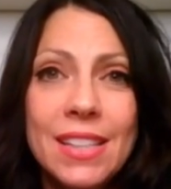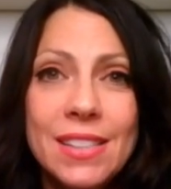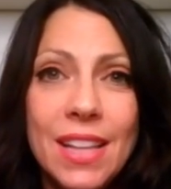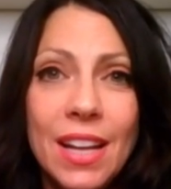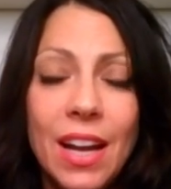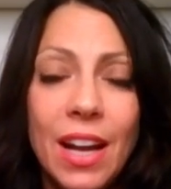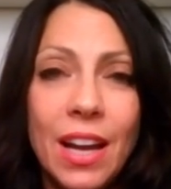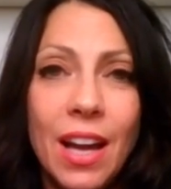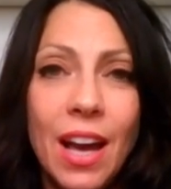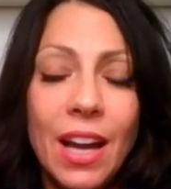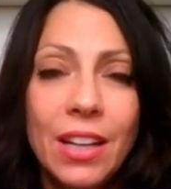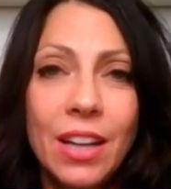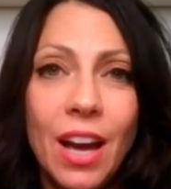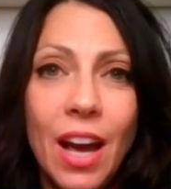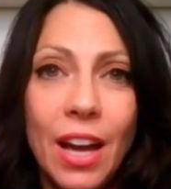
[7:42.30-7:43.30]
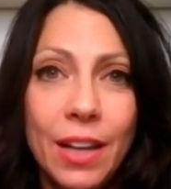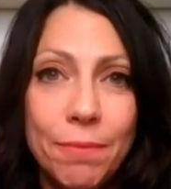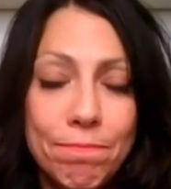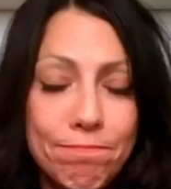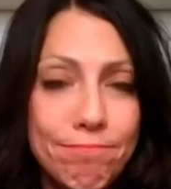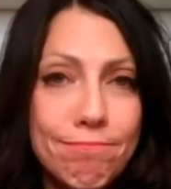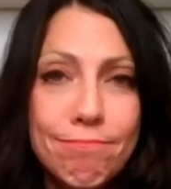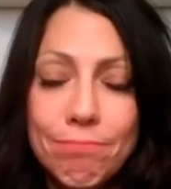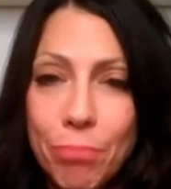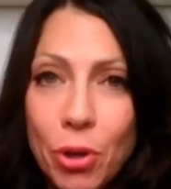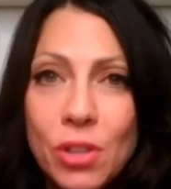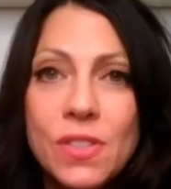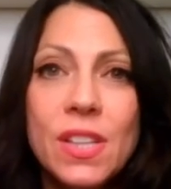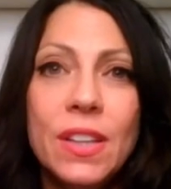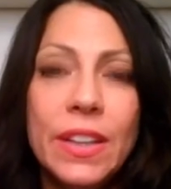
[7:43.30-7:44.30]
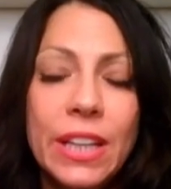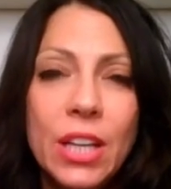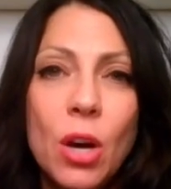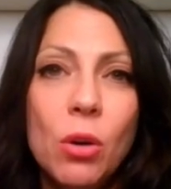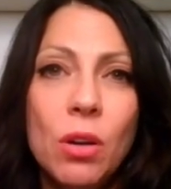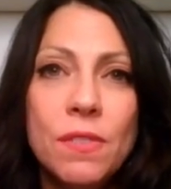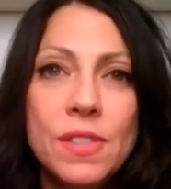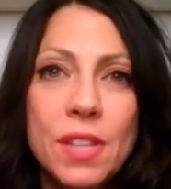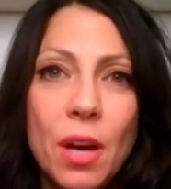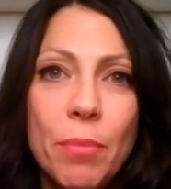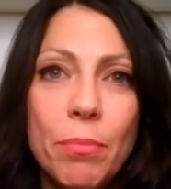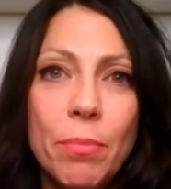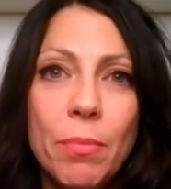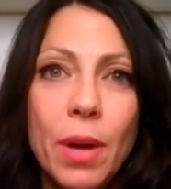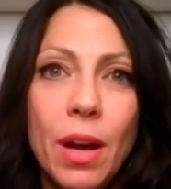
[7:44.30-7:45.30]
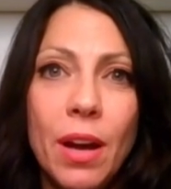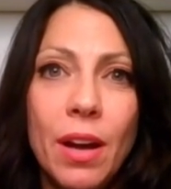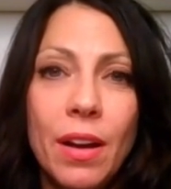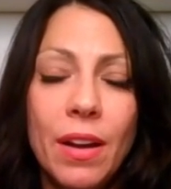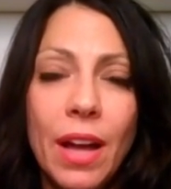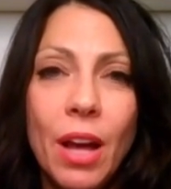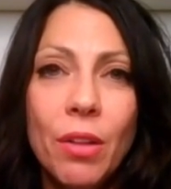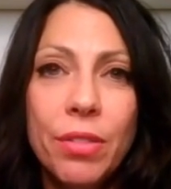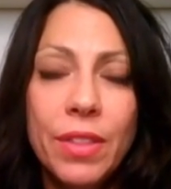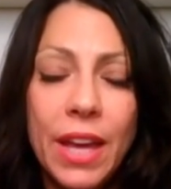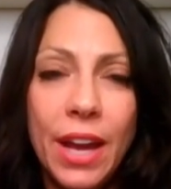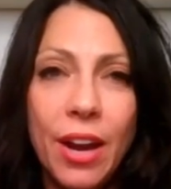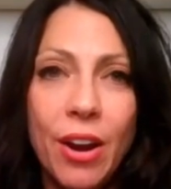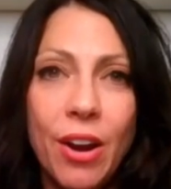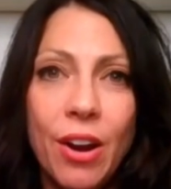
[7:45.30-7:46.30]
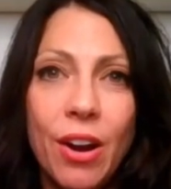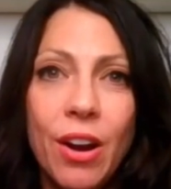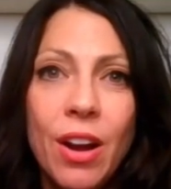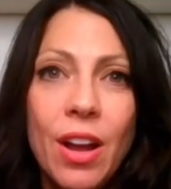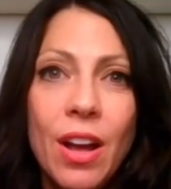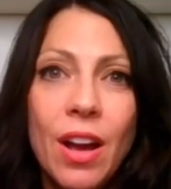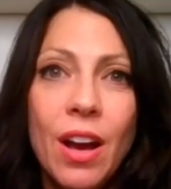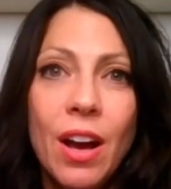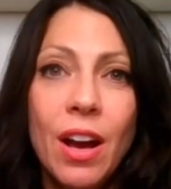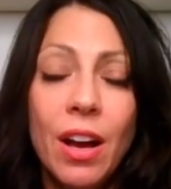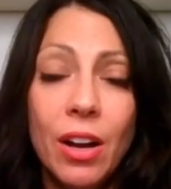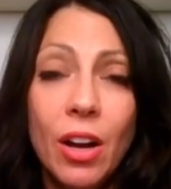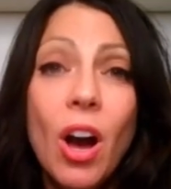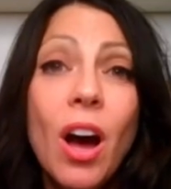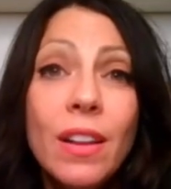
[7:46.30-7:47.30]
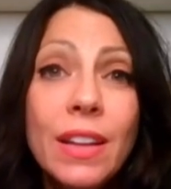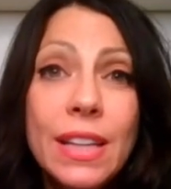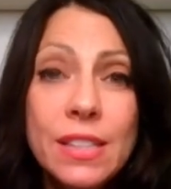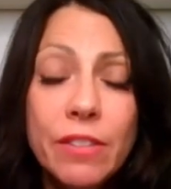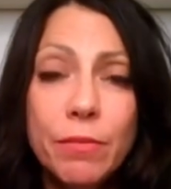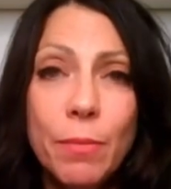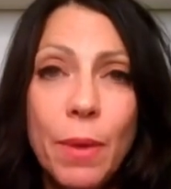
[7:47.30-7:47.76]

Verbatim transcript: is that i, I, I personally know of some uh, healthcare uh, colleagues of